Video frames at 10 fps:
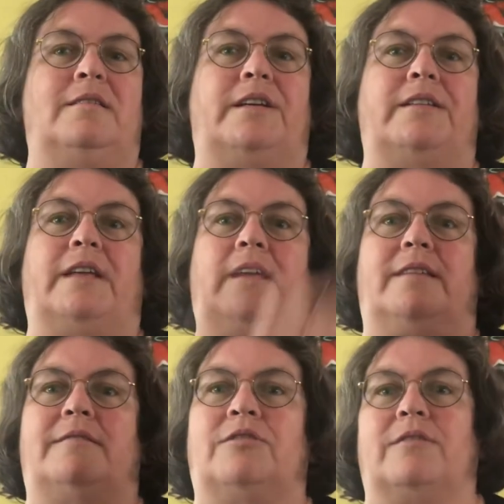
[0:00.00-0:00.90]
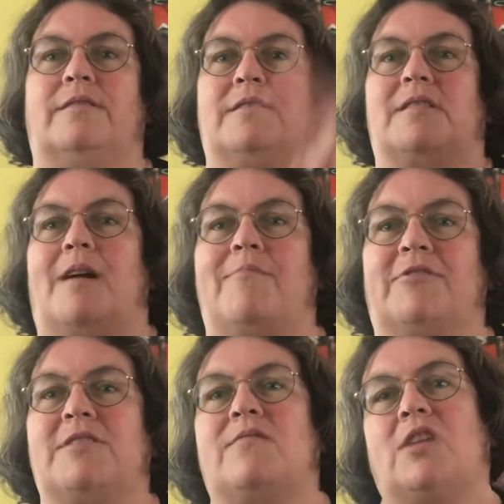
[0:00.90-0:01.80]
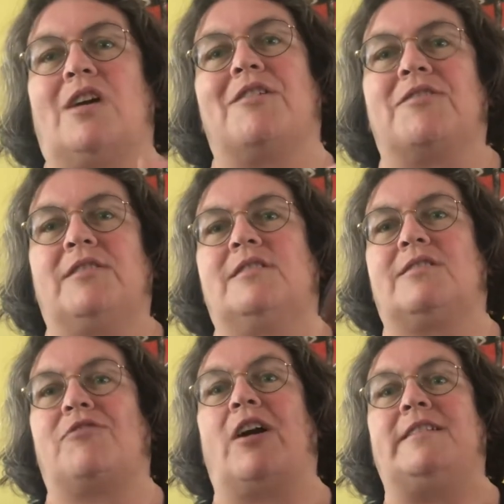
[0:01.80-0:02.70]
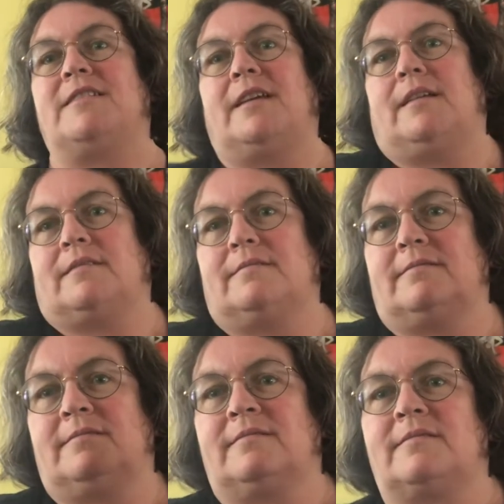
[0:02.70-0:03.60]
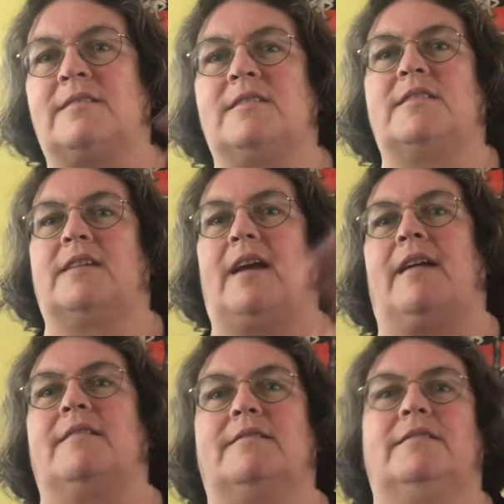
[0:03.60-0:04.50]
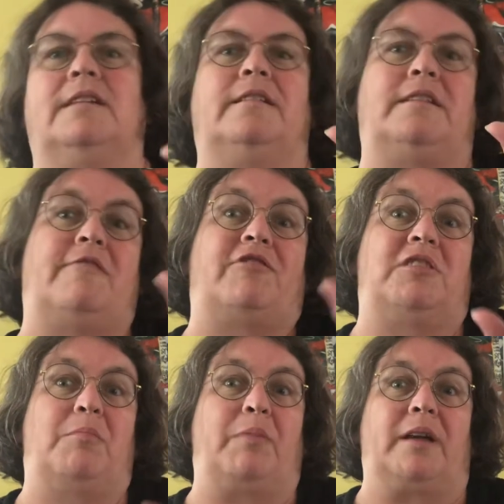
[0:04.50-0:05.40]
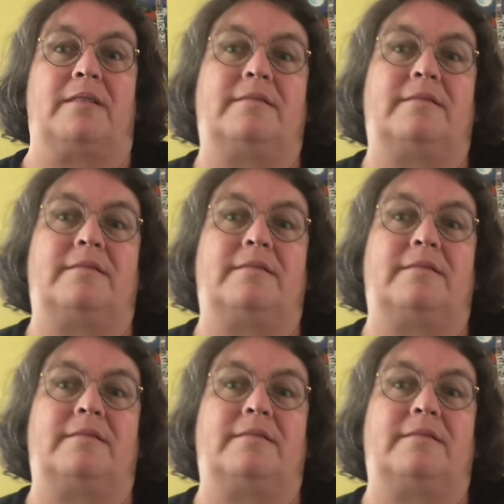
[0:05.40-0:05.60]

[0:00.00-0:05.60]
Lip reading: that they took the circumference of the Earth and divided it to get an even number.